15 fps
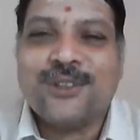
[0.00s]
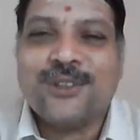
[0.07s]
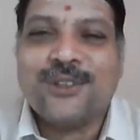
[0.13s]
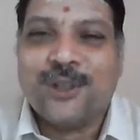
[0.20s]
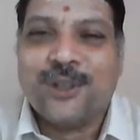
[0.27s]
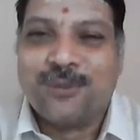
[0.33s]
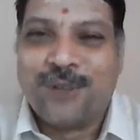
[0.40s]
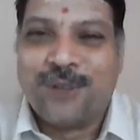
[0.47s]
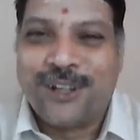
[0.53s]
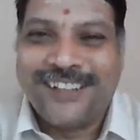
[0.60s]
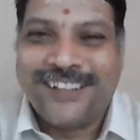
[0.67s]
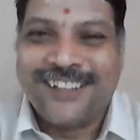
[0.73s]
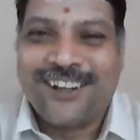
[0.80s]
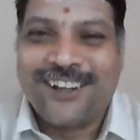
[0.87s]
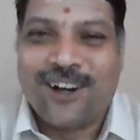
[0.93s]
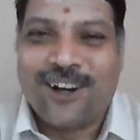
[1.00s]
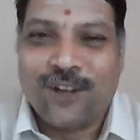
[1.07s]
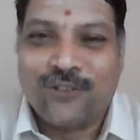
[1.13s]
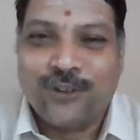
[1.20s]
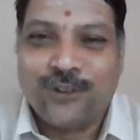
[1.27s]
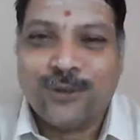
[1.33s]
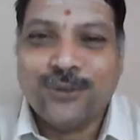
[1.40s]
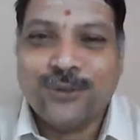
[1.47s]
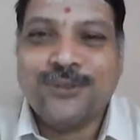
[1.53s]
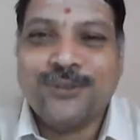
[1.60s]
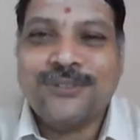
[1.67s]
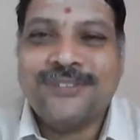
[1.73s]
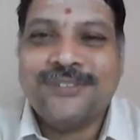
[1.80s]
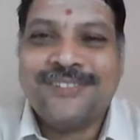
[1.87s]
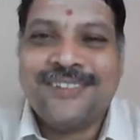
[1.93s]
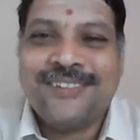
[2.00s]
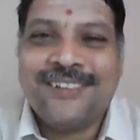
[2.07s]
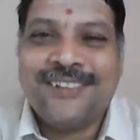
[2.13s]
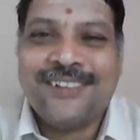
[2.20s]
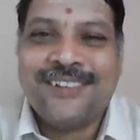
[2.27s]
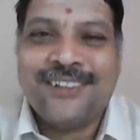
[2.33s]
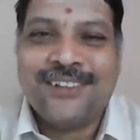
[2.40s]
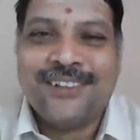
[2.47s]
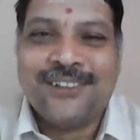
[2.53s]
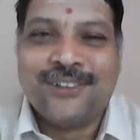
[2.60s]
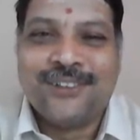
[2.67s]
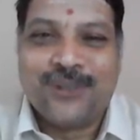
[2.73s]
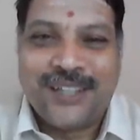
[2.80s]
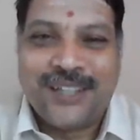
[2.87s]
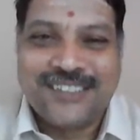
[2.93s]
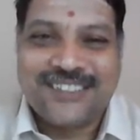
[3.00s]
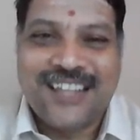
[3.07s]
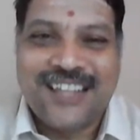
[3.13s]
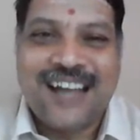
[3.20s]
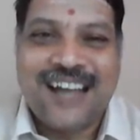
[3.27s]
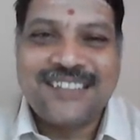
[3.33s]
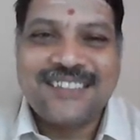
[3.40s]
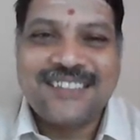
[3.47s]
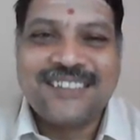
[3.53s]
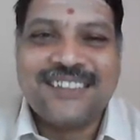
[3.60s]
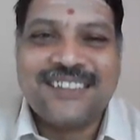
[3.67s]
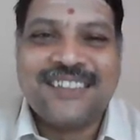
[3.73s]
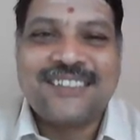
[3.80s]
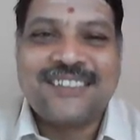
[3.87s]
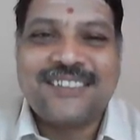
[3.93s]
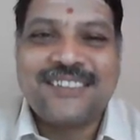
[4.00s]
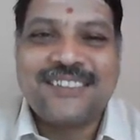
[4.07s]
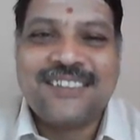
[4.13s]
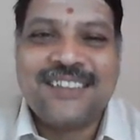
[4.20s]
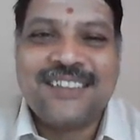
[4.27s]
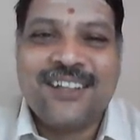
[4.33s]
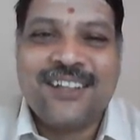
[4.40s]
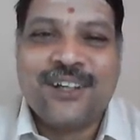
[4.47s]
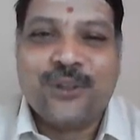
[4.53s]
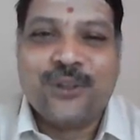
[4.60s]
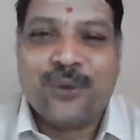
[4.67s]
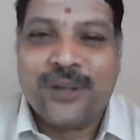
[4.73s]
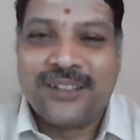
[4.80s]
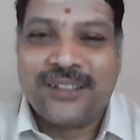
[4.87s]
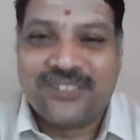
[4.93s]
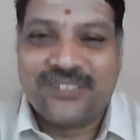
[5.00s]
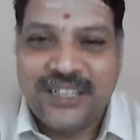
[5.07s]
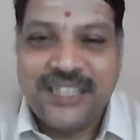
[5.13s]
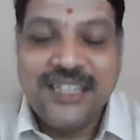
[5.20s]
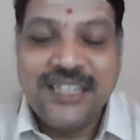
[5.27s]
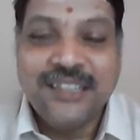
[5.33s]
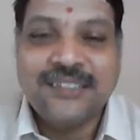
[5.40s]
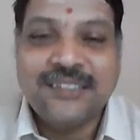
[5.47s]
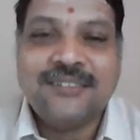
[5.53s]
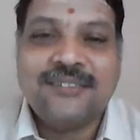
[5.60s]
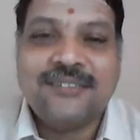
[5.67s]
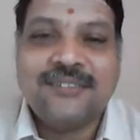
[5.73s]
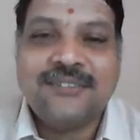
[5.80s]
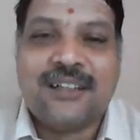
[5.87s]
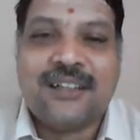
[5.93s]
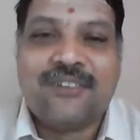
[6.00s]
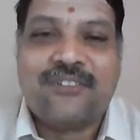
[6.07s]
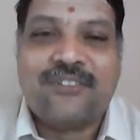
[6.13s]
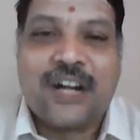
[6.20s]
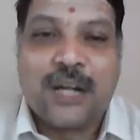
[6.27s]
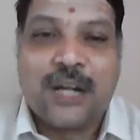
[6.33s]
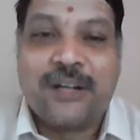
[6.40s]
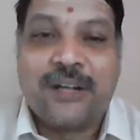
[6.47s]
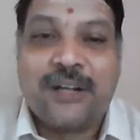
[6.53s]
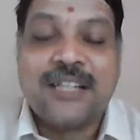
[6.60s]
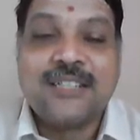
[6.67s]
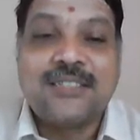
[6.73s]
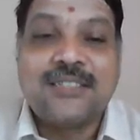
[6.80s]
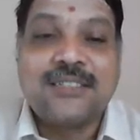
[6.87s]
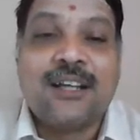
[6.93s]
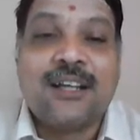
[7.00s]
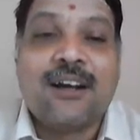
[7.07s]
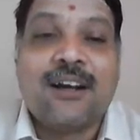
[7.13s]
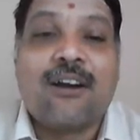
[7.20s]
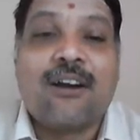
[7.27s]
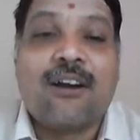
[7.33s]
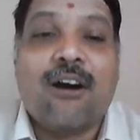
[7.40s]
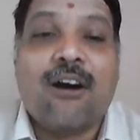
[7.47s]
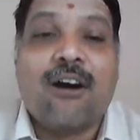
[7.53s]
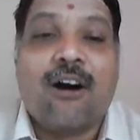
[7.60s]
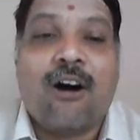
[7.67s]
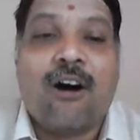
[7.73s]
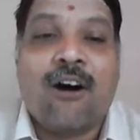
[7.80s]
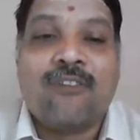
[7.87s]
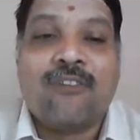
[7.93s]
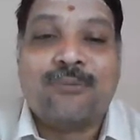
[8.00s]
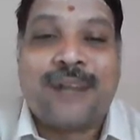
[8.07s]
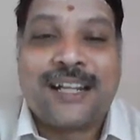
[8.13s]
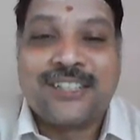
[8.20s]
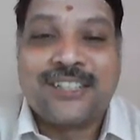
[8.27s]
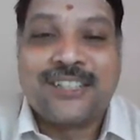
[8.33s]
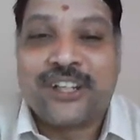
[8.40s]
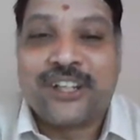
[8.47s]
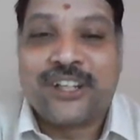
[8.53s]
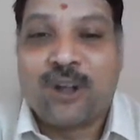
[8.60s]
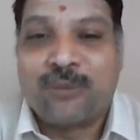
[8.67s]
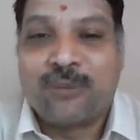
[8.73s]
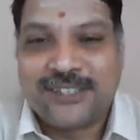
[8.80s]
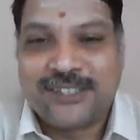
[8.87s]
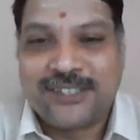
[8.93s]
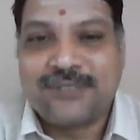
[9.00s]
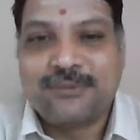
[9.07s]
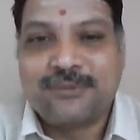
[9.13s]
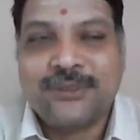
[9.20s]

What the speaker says: Good morning, all of you. Today's class is Unit 3, Fundamentals of Managerial Economics.